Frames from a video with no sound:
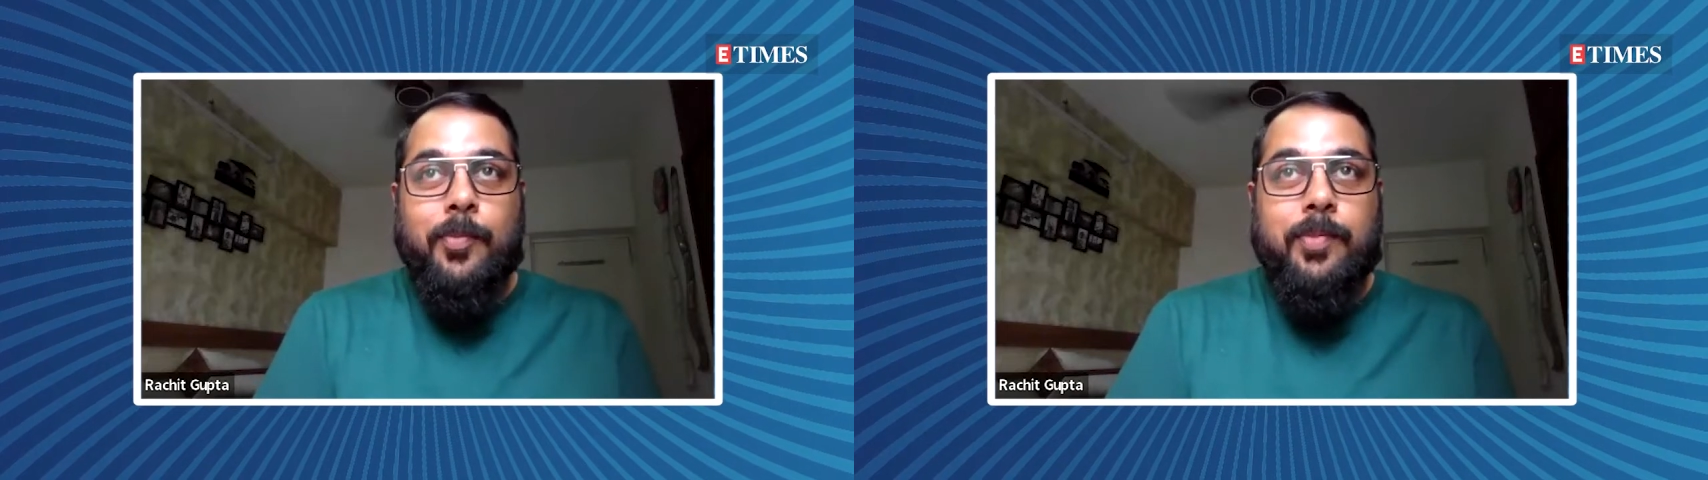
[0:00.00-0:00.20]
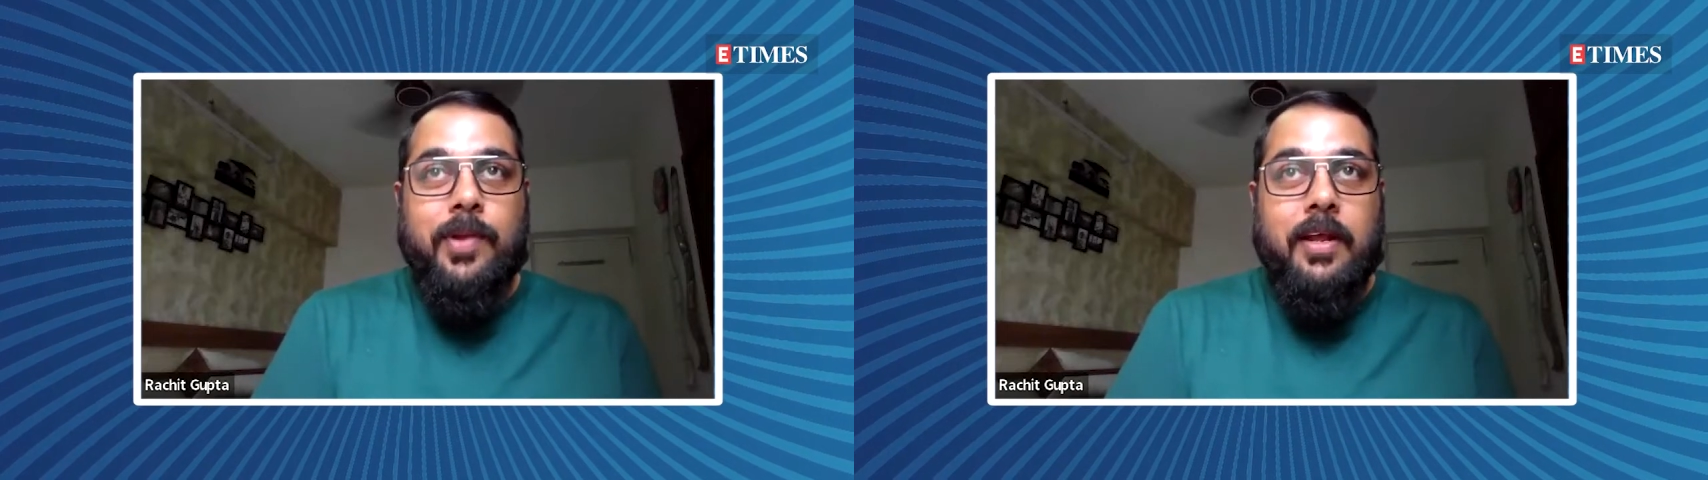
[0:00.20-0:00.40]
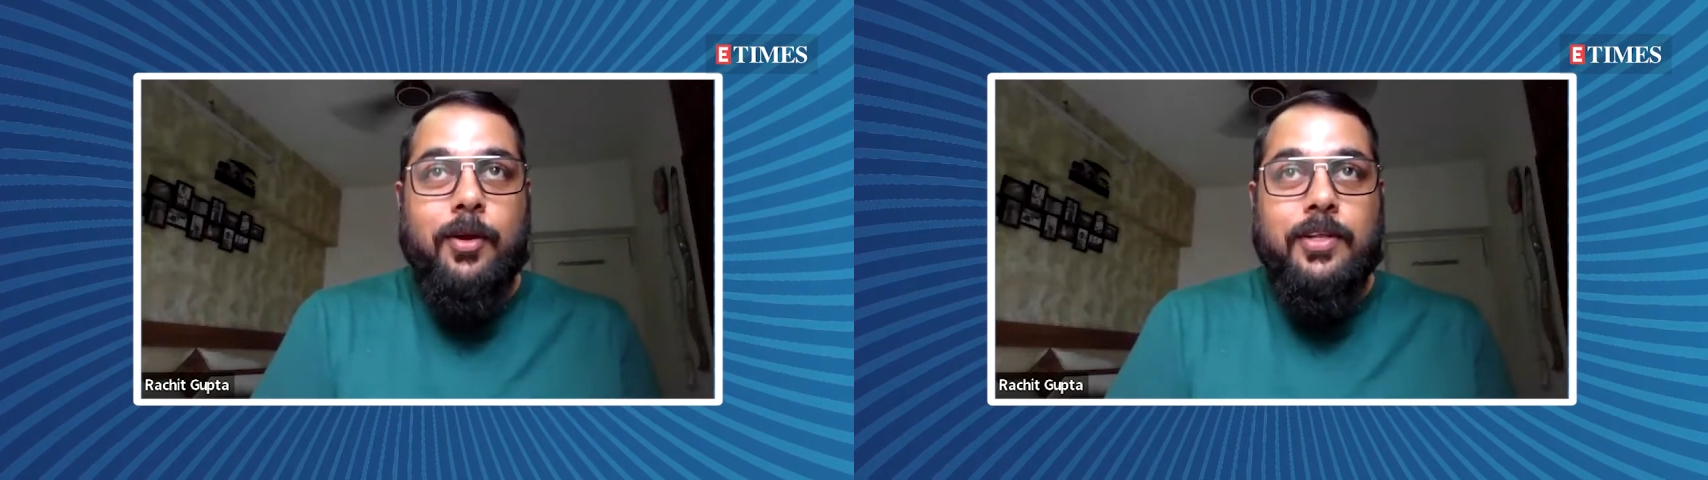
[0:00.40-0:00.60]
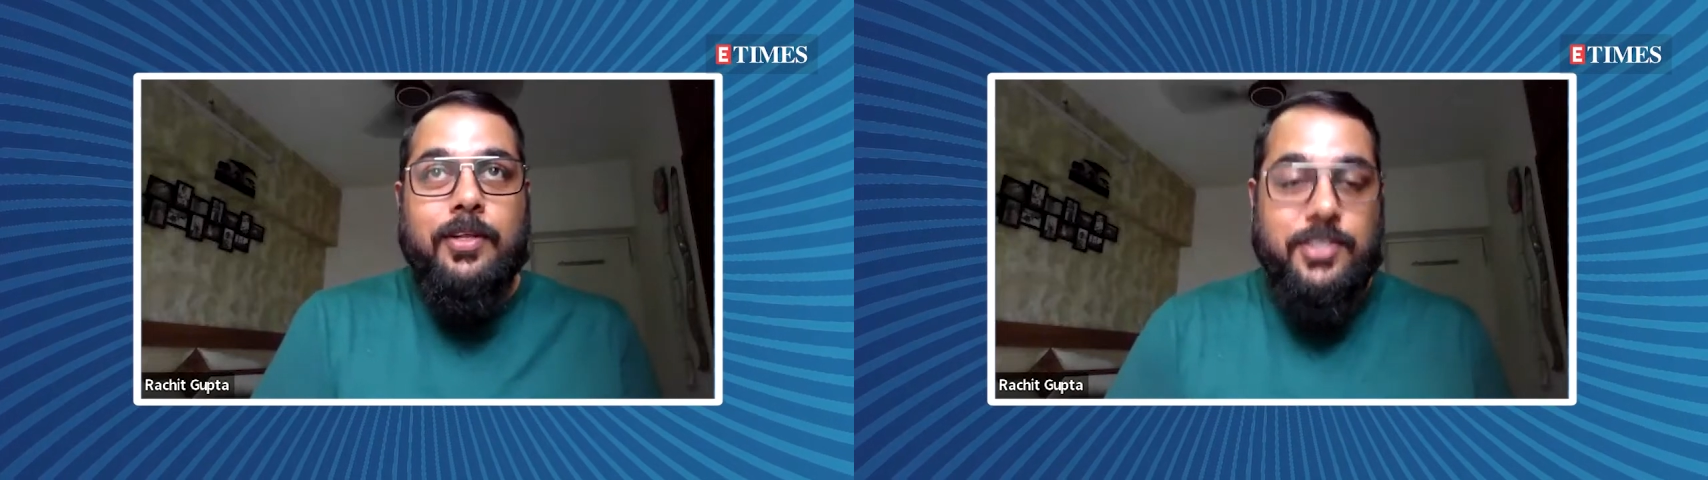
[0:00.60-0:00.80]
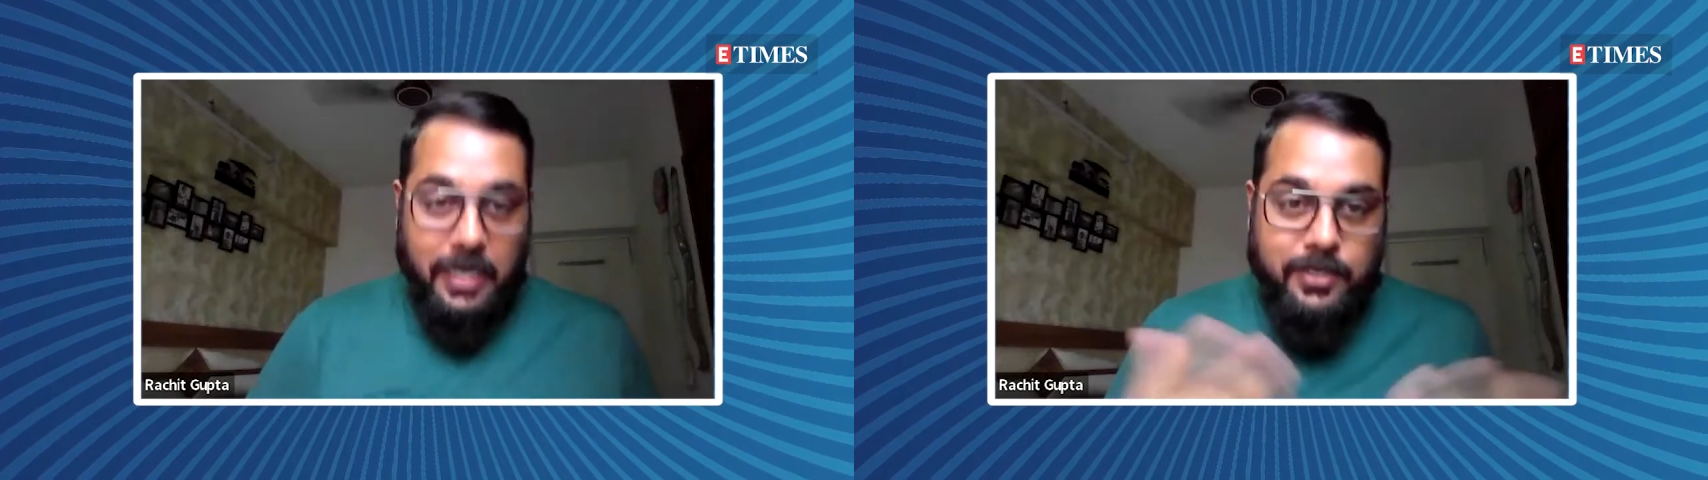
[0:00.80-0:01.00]
people are
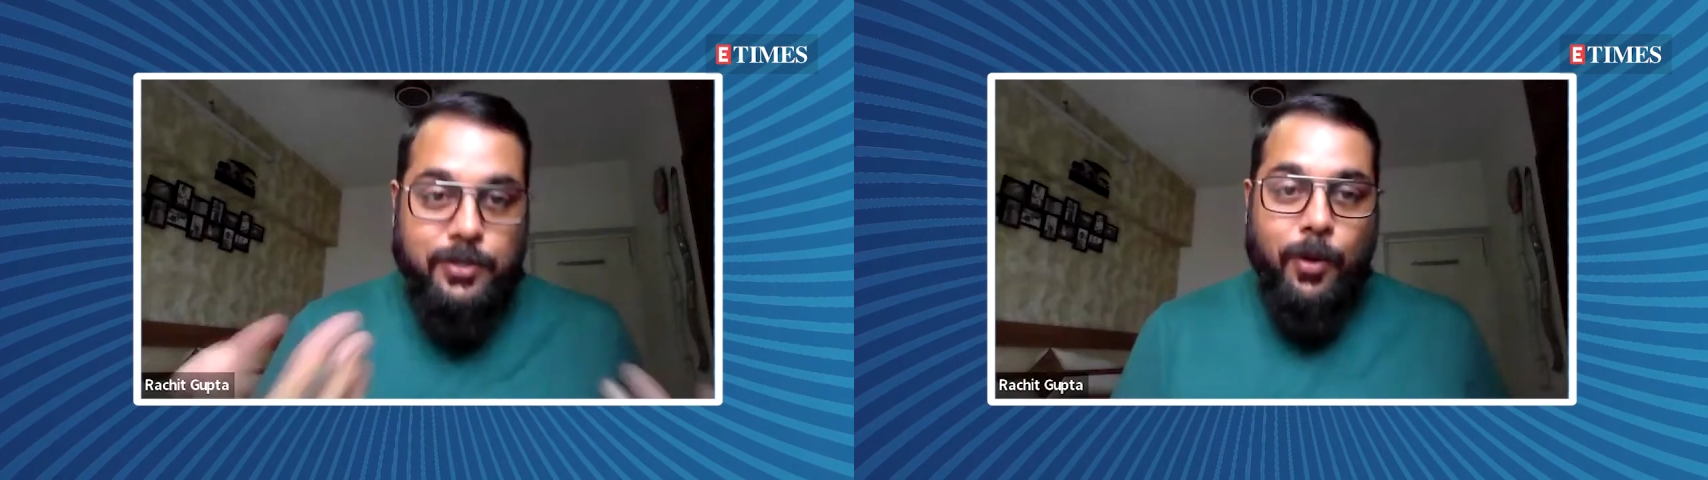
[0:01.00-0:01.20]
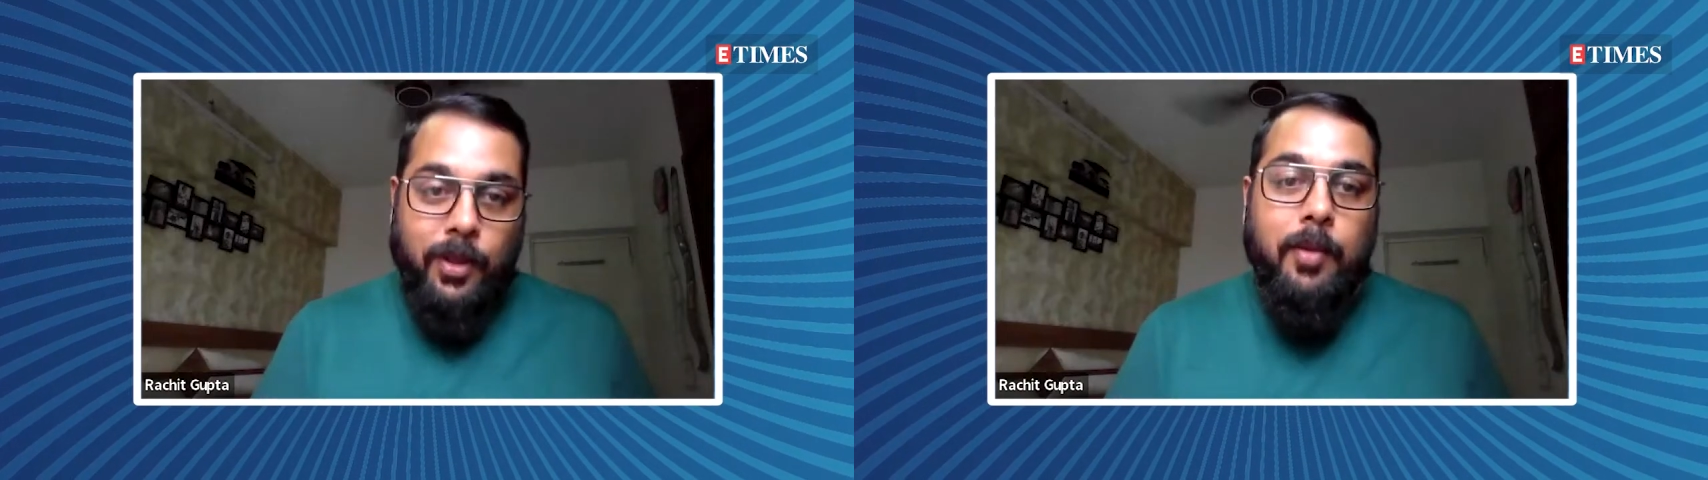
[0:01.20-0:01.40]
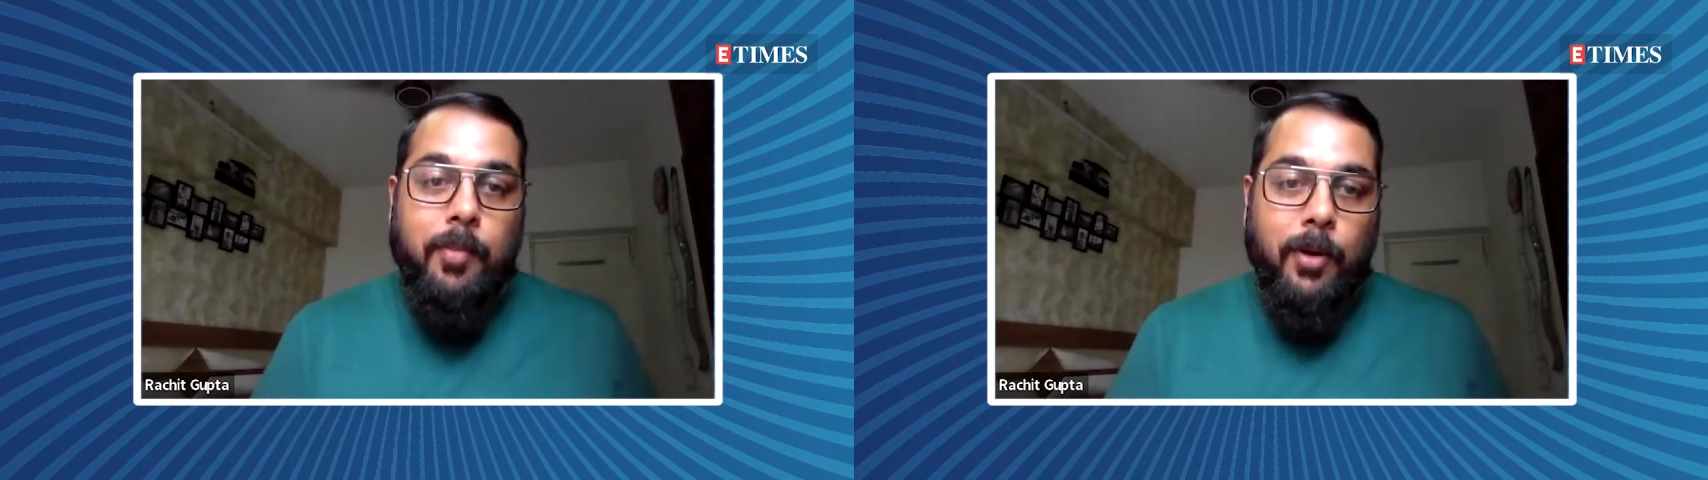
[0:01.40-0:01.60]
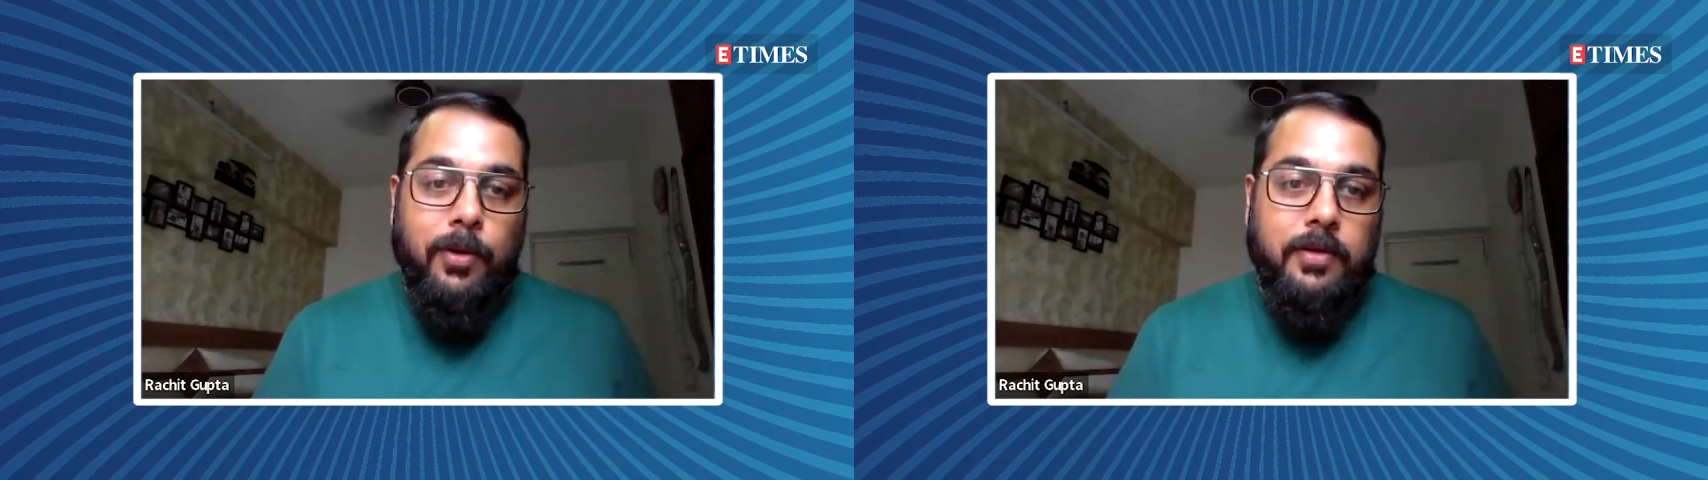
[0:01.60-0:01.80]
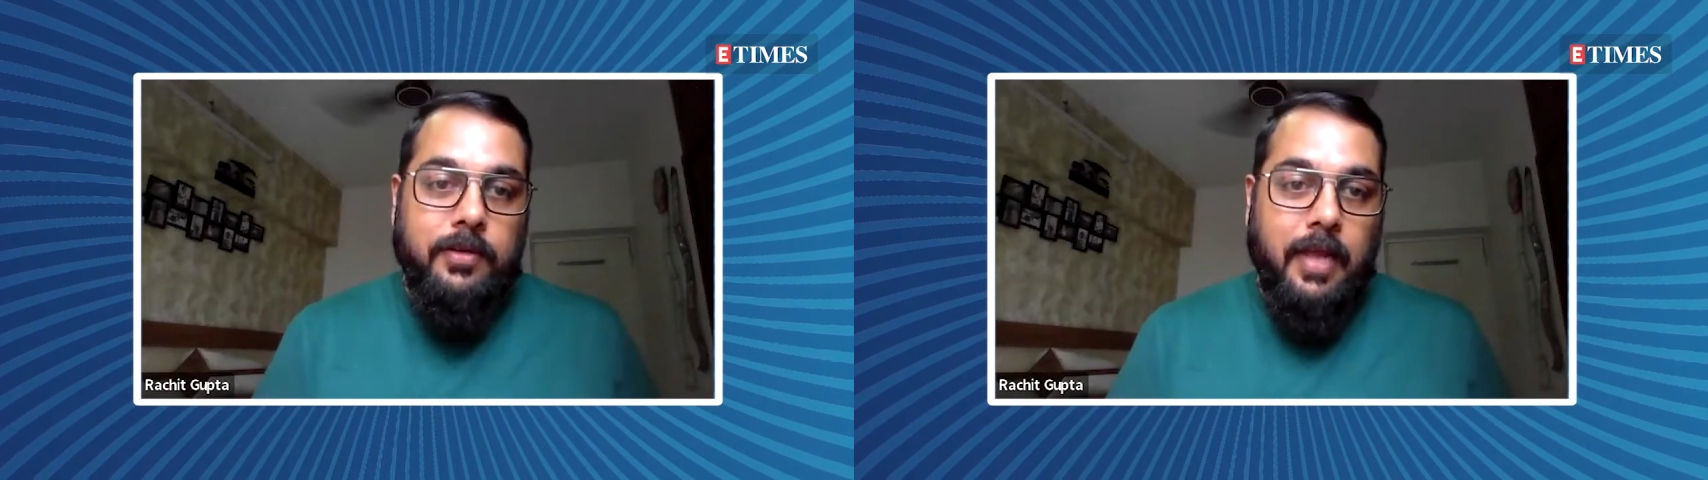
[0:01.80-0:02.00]
not just talking
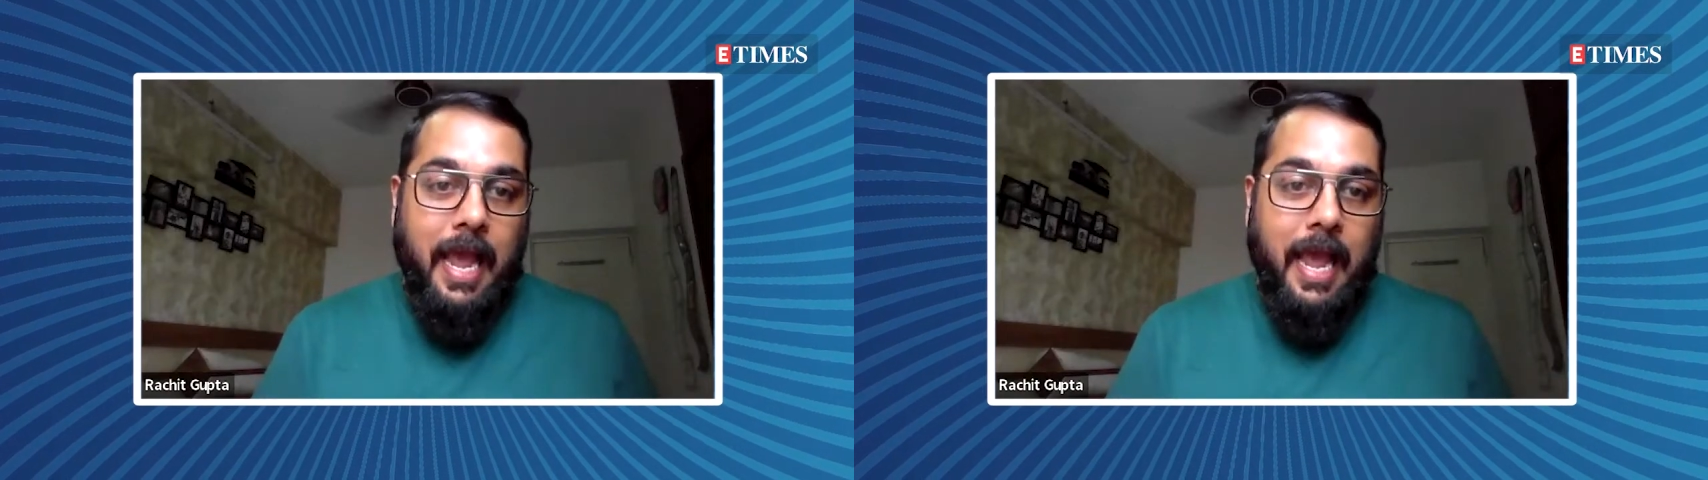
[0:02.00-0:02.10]
about